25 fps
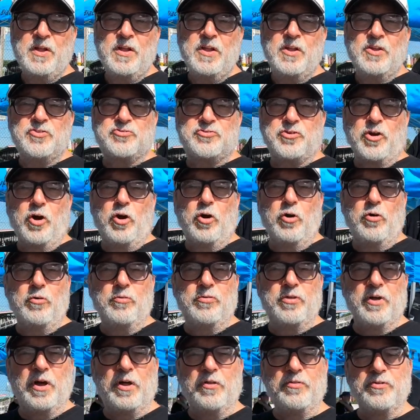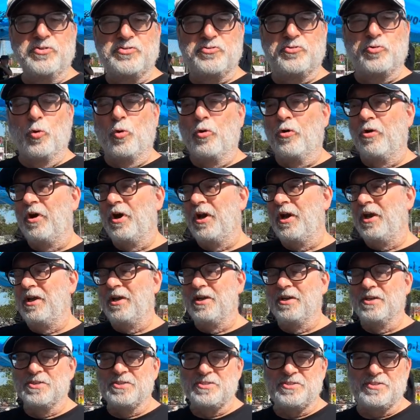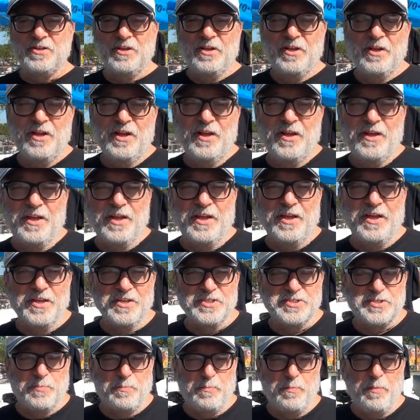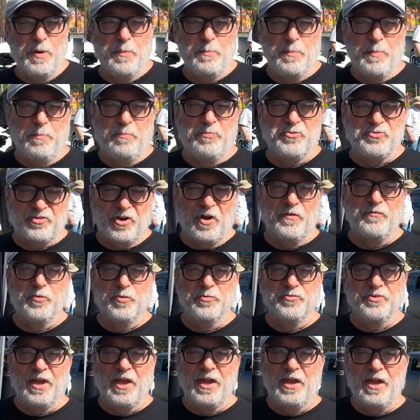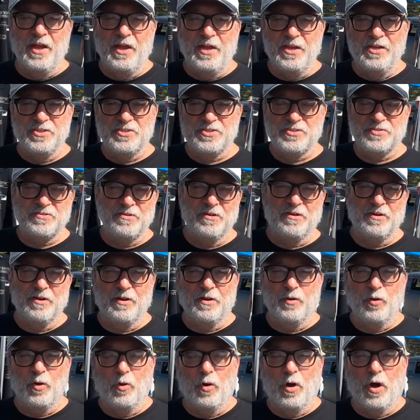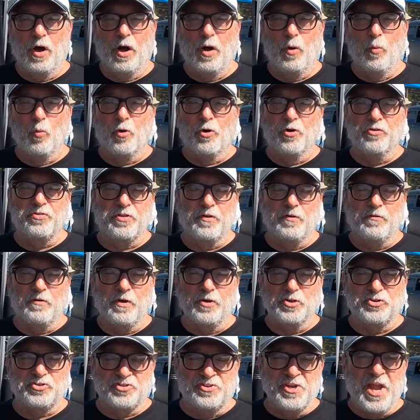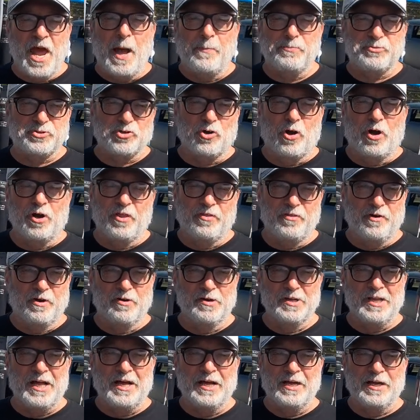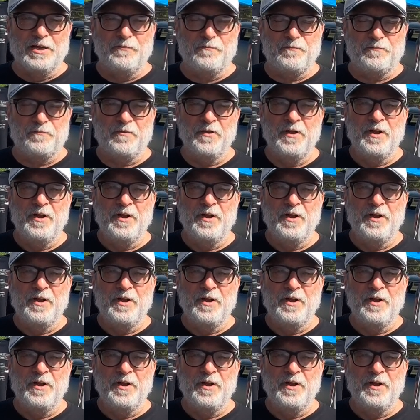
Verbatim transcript: Wow. So the, the story is is several days uh, worth of a snapshot of their life.